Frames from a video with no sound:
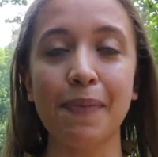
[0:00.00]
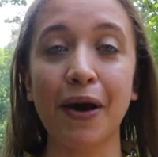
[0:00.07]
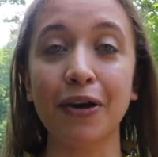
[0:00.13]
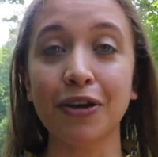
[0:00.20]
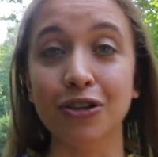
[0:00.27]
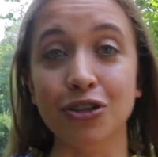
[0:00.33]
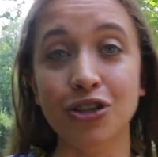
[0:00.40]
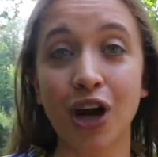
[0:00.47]

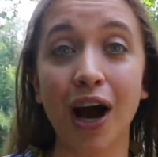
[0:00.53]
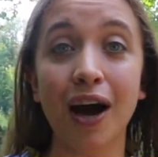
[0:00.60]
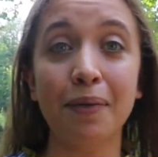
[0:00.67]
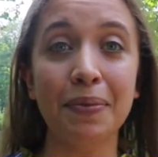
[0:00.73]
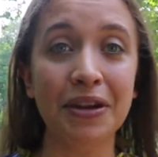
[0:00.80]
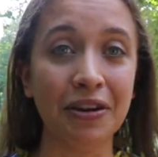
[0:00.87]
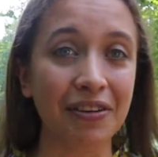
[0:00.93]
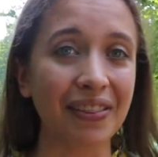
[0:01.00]
about your
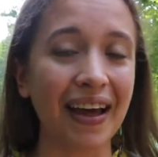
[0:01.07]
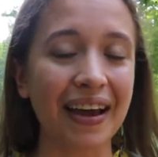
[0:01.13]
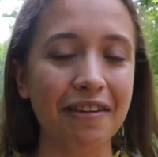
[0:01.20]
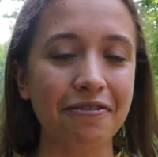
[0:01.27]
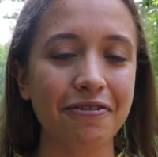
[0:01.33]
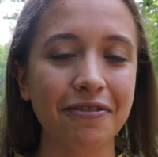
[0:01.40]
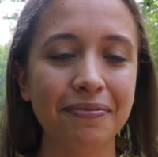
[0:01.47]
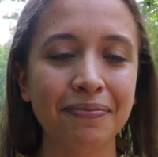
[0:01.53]
job and your
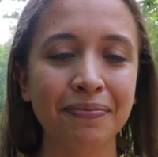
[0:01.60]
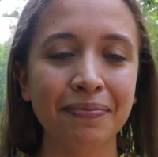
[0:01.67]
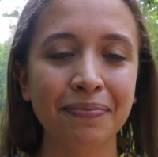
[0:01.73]
life.